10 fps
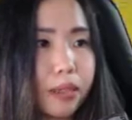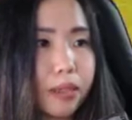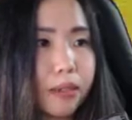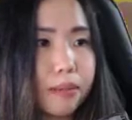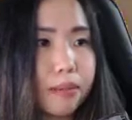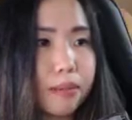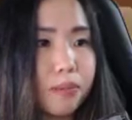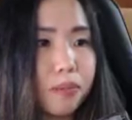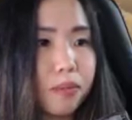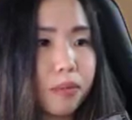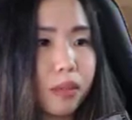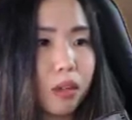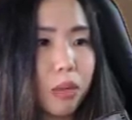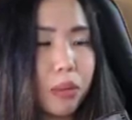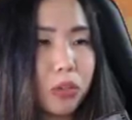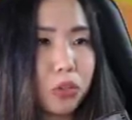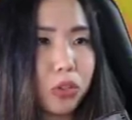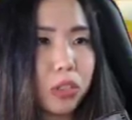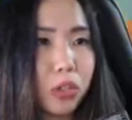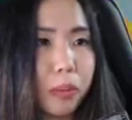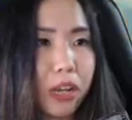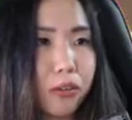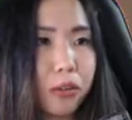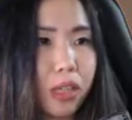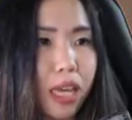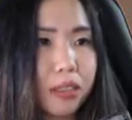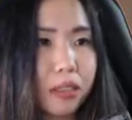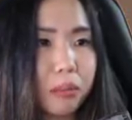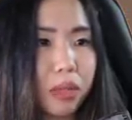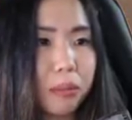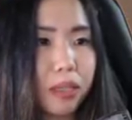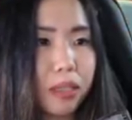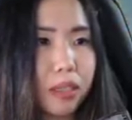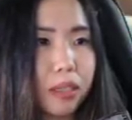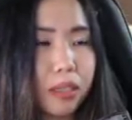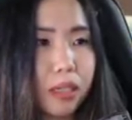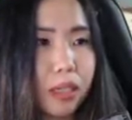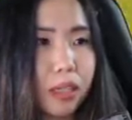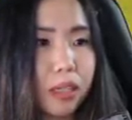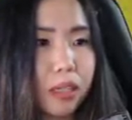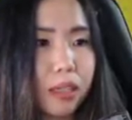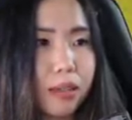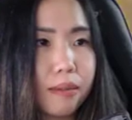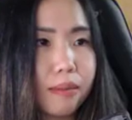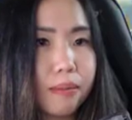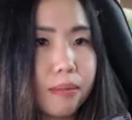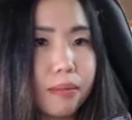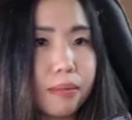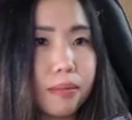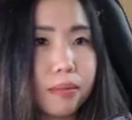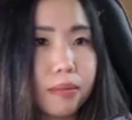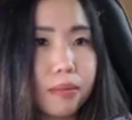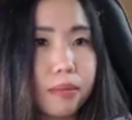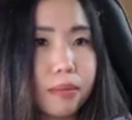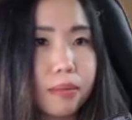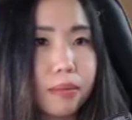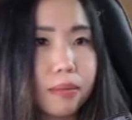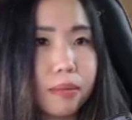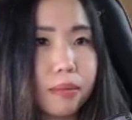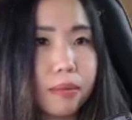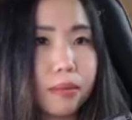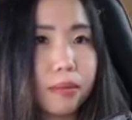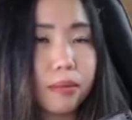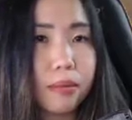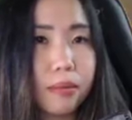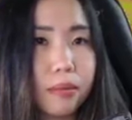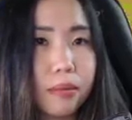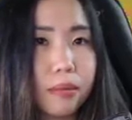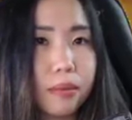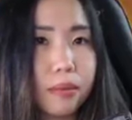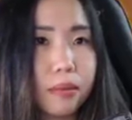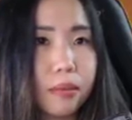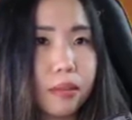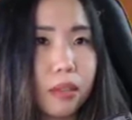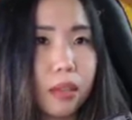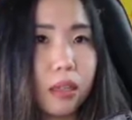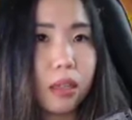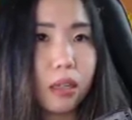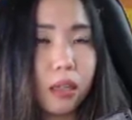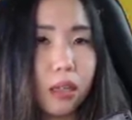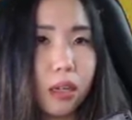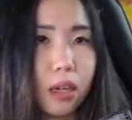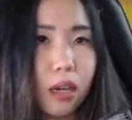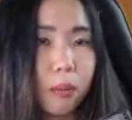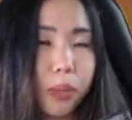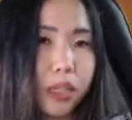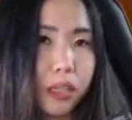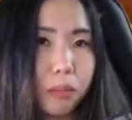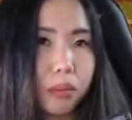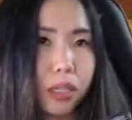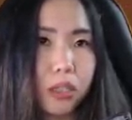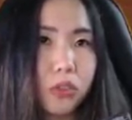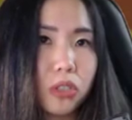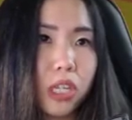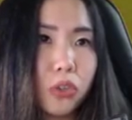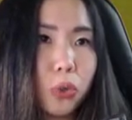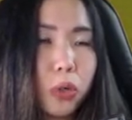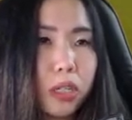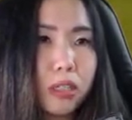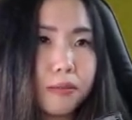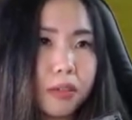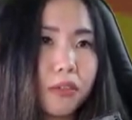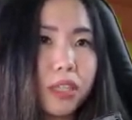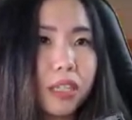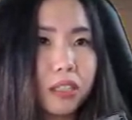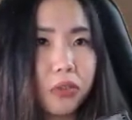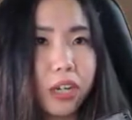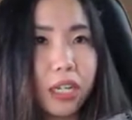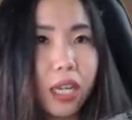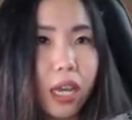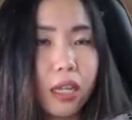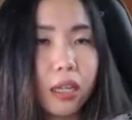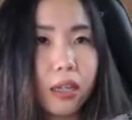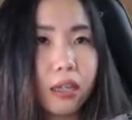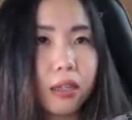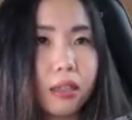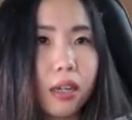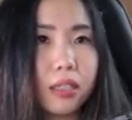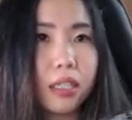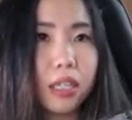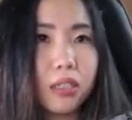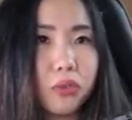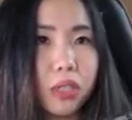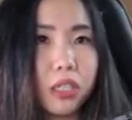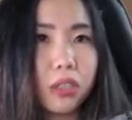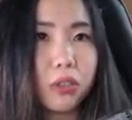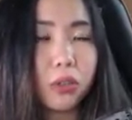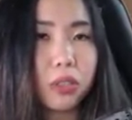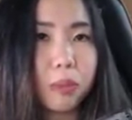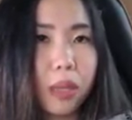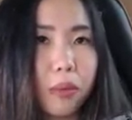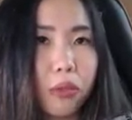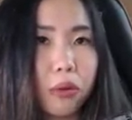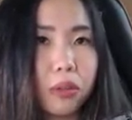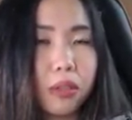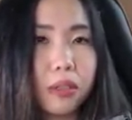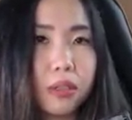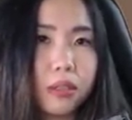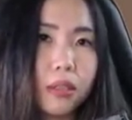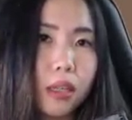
No, I didn't. Or maybe you should turn on your microphone and ask him, maybe. No, I can go to the blacksmith. Probably there. It's over there. You can mostly... Opinion, please. You said you ordered the Valve Index already. I thought it didn't release until September 30th.